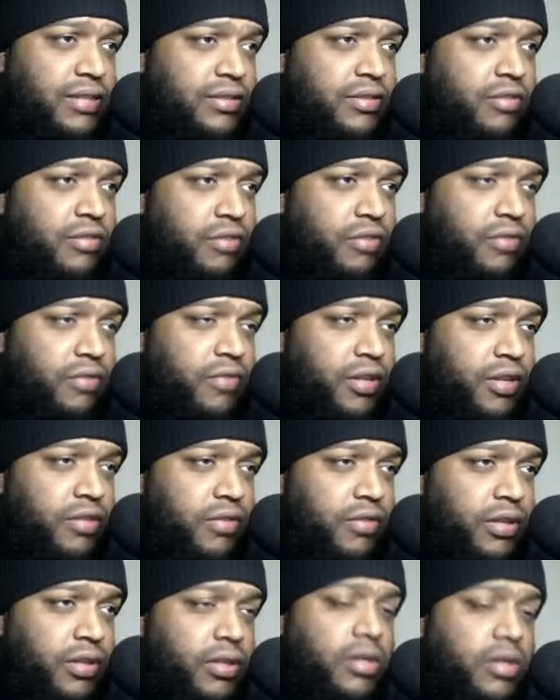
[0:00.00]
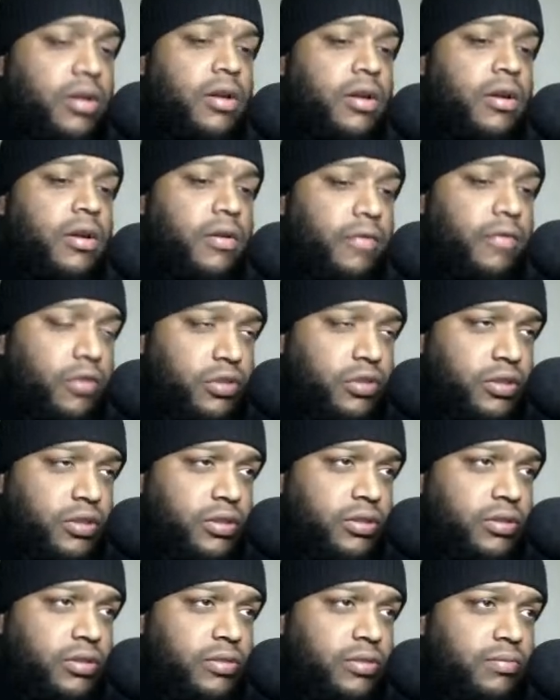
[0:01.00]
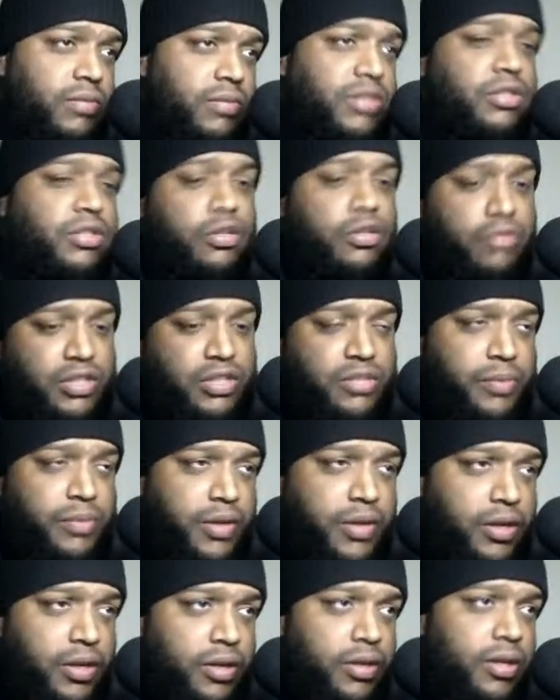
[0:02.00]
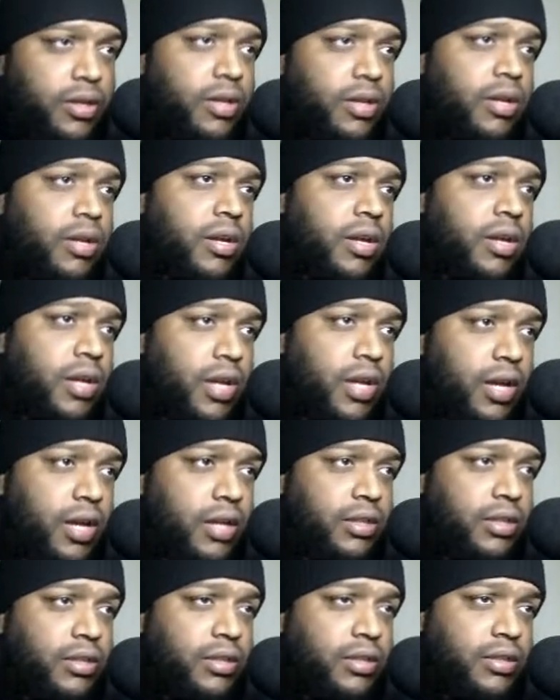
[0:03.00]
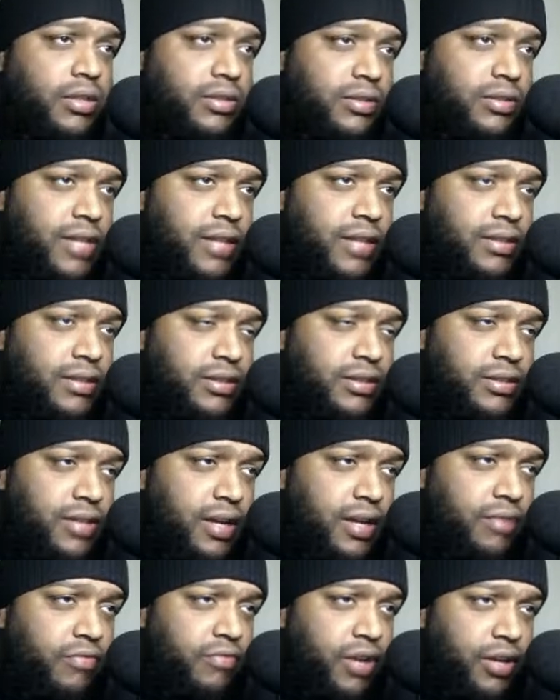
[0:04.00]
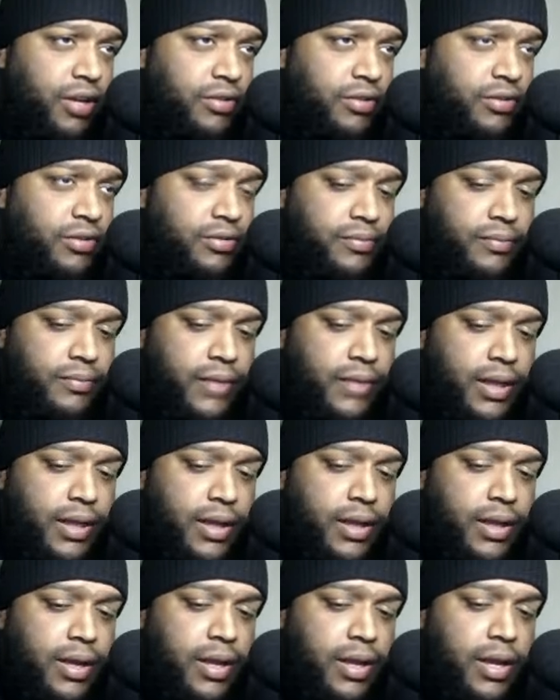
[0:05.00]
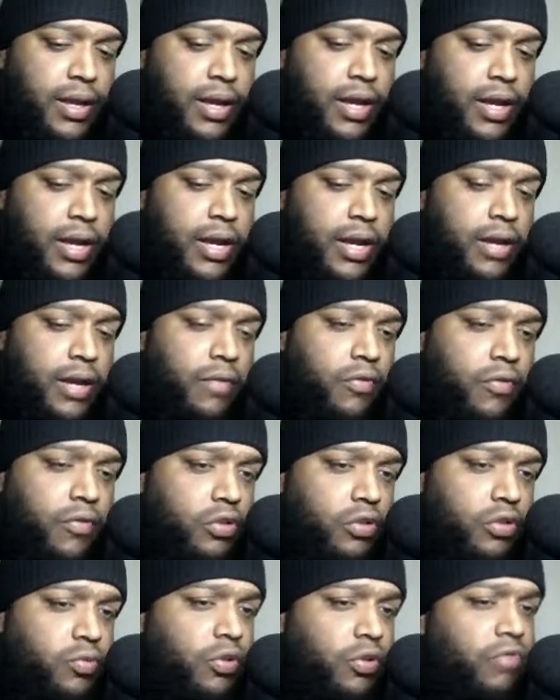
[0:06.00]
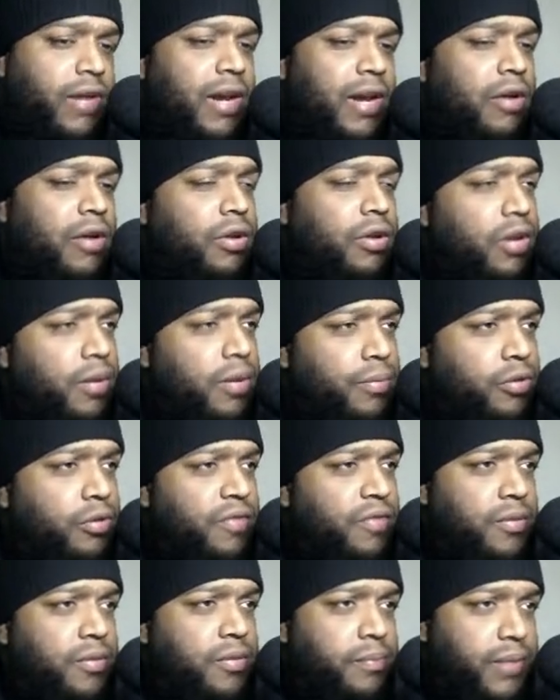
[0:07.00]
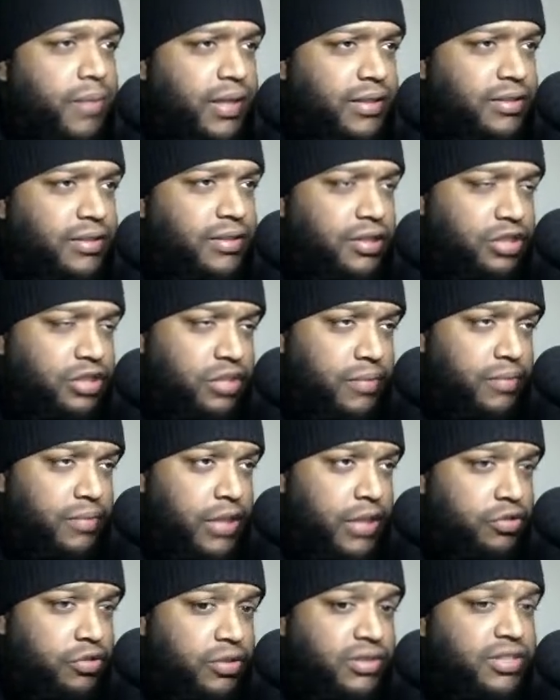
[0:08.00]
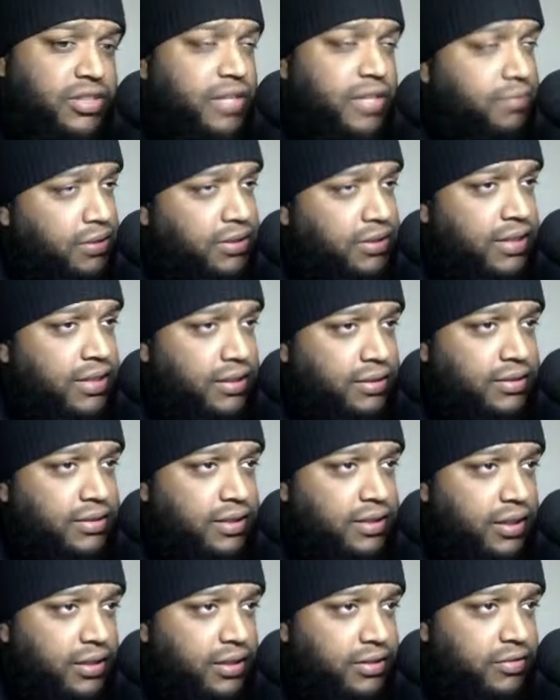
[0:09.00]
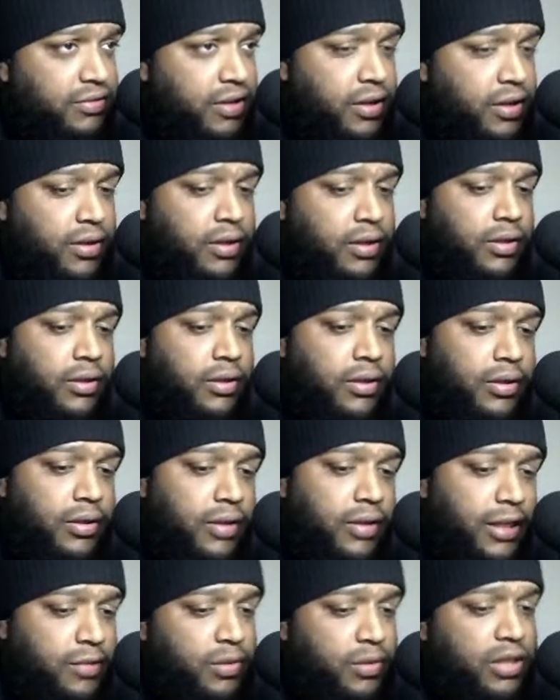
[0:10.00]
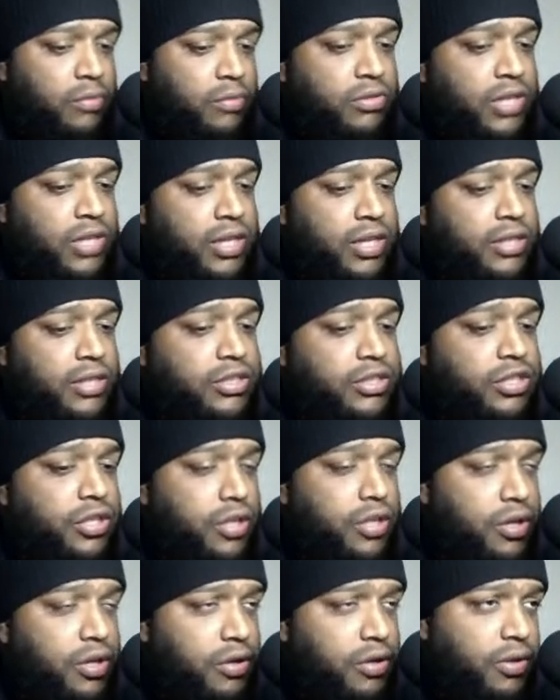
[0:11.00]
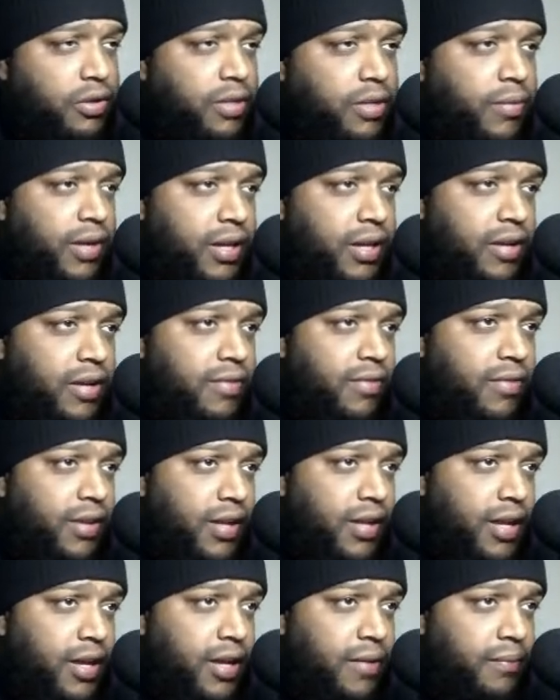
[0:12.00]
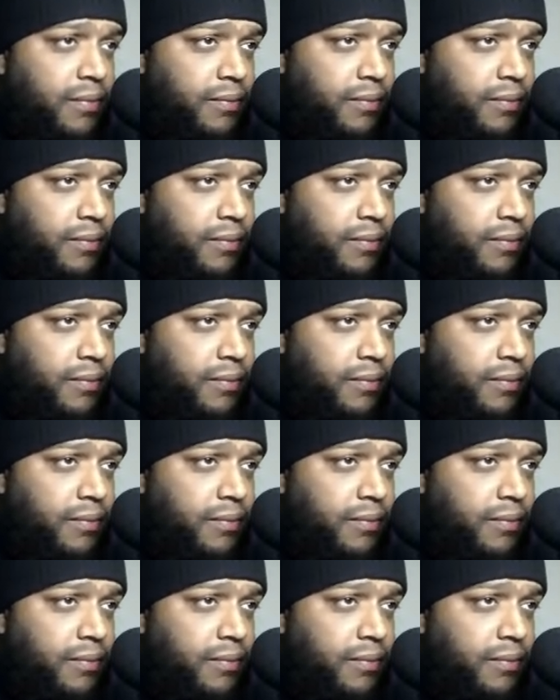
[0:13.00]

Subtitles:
career victory versus Mr. Chris Beard and his Texas Tech Raiders. And of course, when you write out number of the beast in gematria, it sums to 66, right? That's what they were letting us know in the beginning of the game.